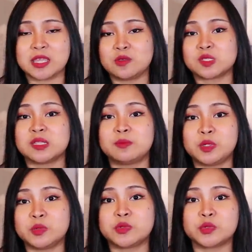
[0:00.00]
they use the
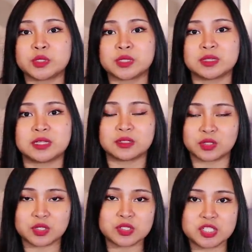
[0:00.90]
Bluetooth
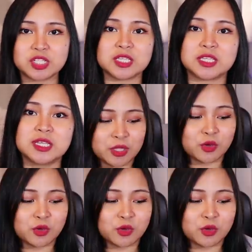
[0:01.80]
technology.